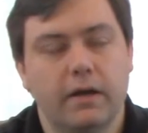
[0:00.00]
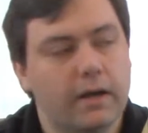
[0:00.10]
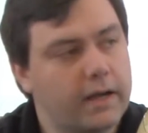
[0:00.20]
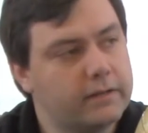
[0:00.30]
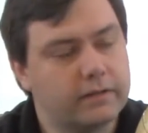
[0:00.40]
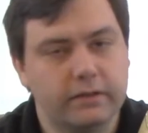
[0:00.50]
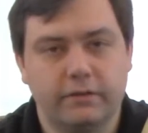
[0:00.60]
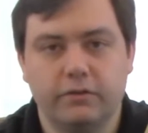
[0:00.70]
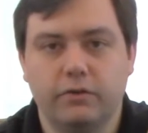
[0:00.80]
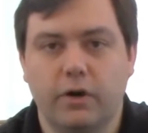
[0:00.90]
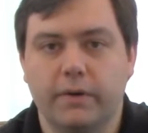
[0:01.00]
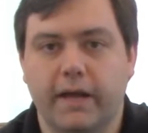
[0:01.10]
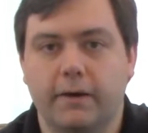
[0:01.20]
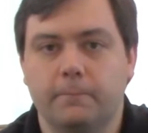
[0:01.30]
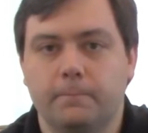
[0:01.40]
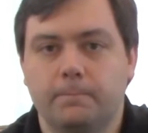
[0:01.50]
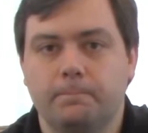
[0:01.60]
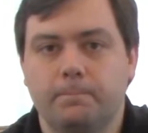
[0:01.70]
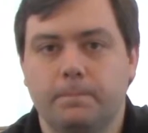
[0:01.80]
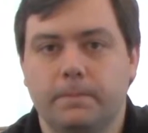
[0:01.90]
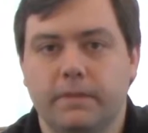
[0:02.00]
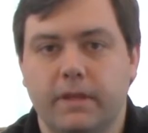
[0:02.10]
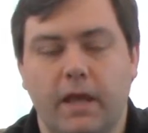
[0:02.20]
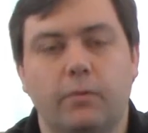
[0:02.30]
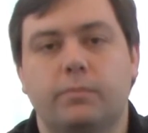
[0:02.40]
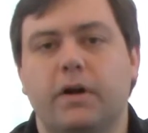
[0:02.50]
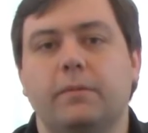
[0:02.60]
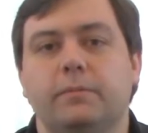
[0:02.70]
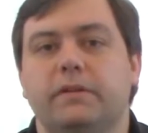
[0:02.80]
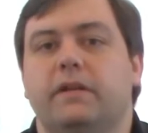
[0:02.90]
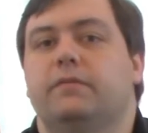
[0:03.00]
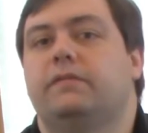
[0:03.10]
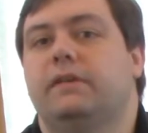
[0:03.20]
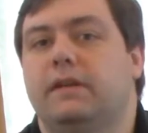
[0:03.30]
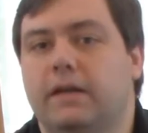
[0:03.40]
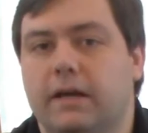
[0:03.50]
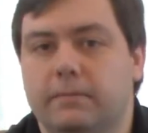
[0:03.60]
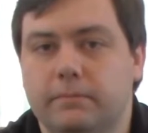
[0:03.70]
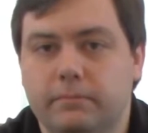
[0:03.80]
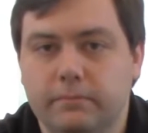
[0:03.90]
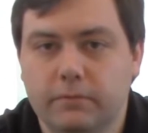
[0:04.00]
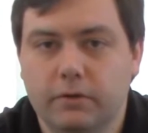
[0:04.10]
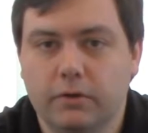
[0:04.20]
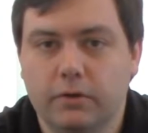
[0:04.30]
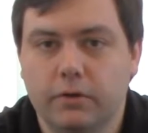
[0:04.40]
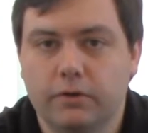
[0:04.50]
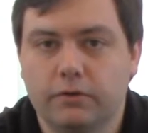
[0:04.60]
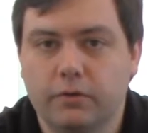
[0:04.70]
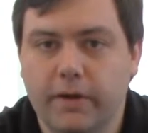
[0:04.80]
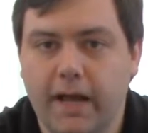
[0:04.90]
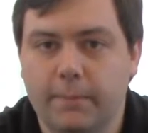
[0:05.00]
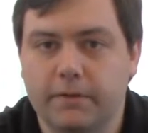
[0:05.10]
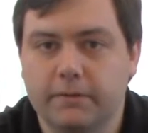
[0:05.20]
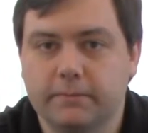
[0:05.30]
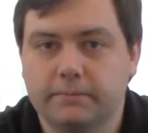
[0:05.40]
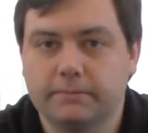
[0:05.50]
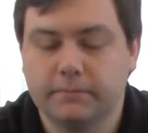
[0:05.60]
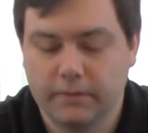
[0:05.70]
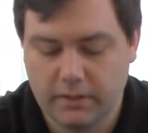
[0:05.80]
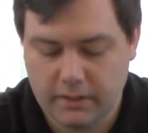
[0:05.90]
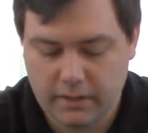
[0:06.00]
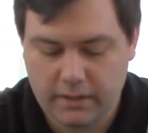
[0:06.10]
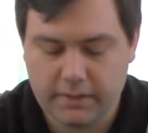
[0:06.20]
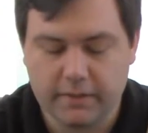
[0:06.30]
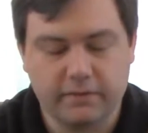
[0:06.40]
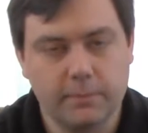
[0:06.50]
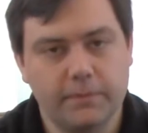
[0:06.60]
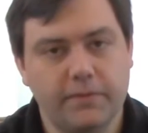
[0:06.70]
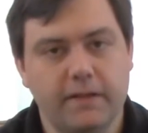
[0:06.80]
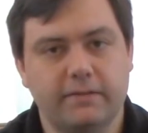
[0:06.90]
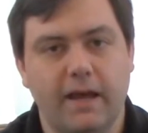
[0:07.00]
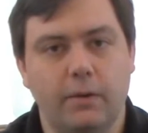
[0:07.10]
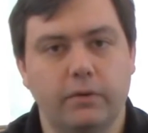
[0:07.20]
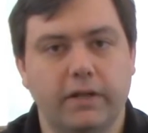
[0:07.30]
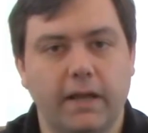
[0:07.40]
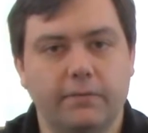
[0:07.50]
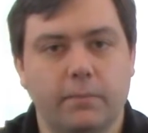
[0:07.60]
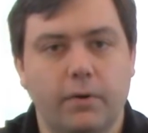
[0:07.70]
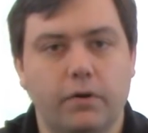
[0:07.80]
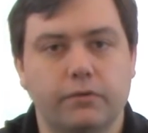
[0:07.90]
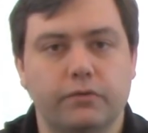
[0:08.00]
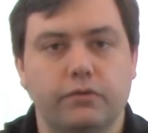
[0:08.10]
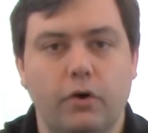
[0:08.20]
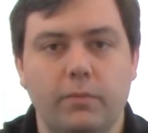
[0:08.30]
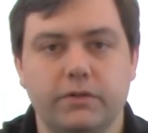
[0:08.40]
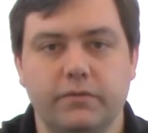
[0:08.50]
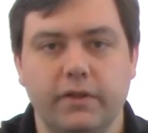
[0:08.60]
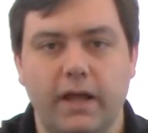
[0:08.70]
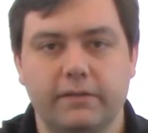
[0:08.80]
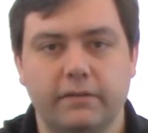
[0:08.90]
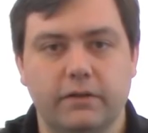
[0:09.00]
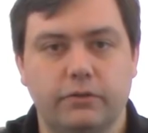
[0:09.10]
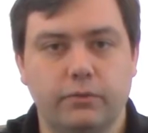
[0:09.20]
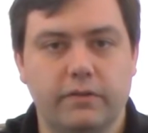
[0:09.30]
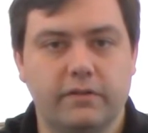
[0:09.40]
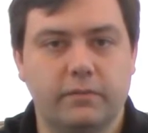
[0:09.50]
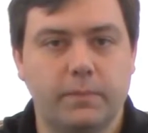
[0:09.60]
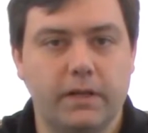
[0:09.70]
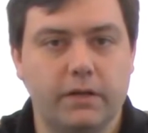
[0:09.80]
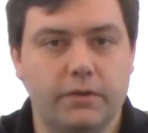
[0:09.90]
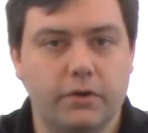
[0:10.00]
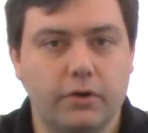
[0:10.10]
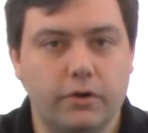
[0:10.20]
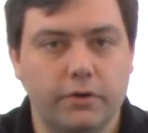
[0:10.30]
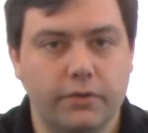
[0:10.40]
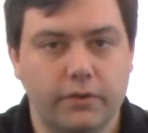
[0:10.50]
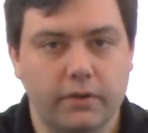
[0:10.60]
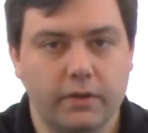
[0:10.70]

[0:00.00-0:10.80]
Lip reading: and it'll continue going out, and we'll probably never see it again. So what happened? The tip of that tower gave the ball so much velocity due to the spinning of the Earth